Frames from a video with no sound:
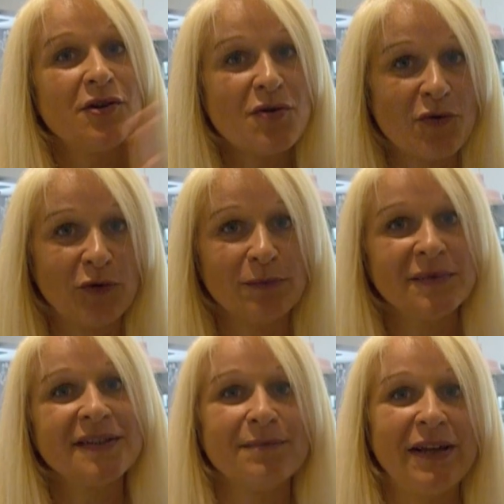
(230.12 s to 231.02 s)

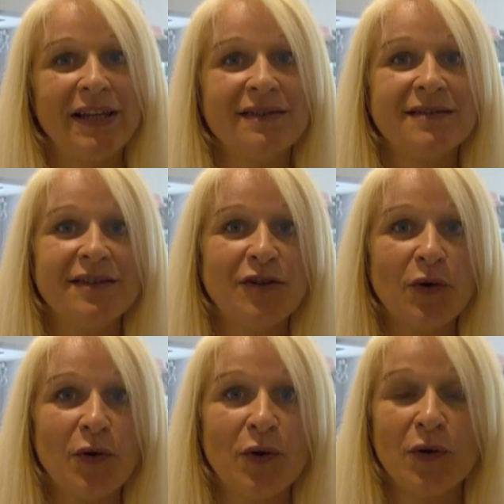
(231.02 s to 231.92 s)
norms means
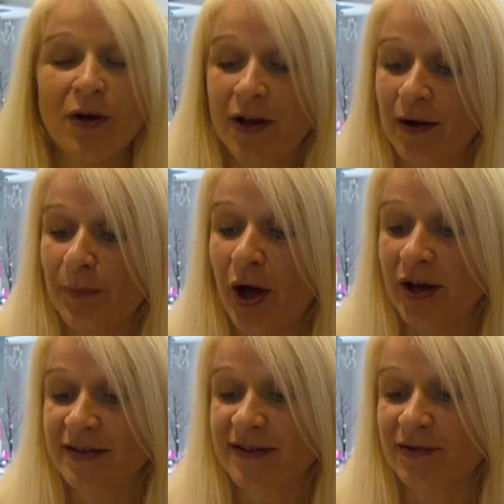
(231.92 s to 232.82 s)
your
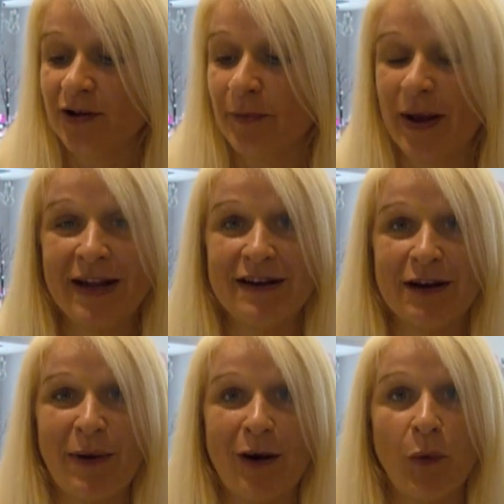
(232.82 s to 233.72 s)
personal
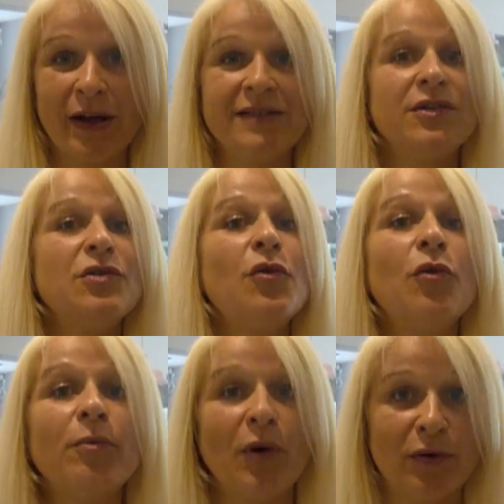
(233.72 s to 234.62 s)
opinion about what is
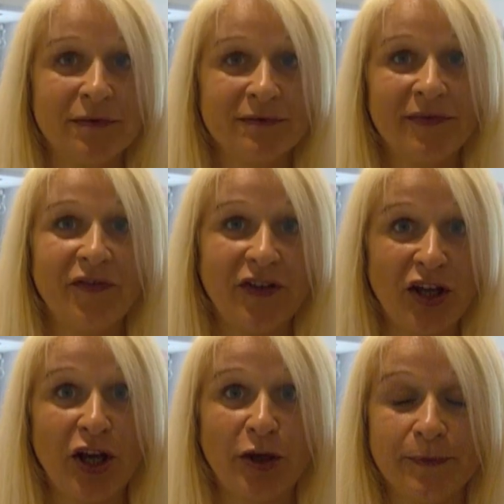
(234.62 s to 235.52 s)
normal for
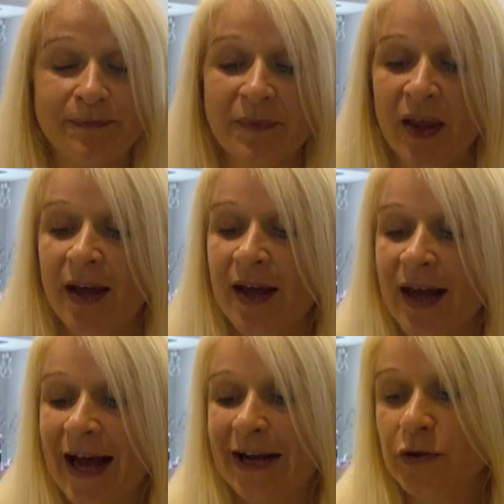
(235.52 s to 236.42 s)
you.
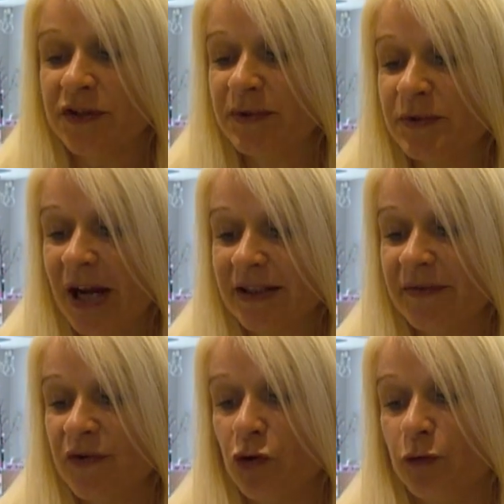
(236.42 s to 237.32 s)
And your
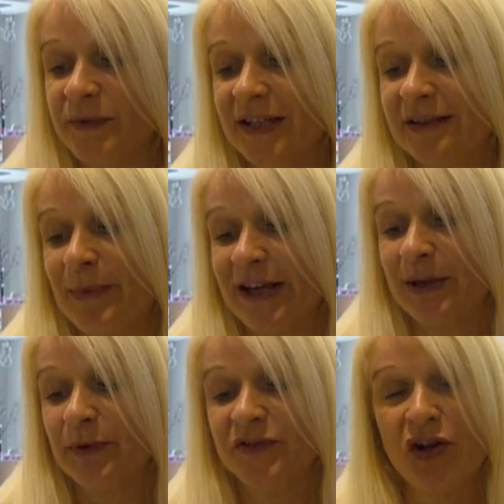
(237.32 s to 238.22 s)
subjective norms is made
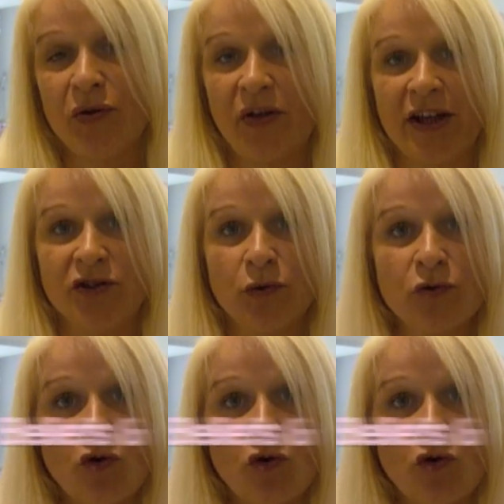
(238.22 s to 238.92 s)
up of two things, your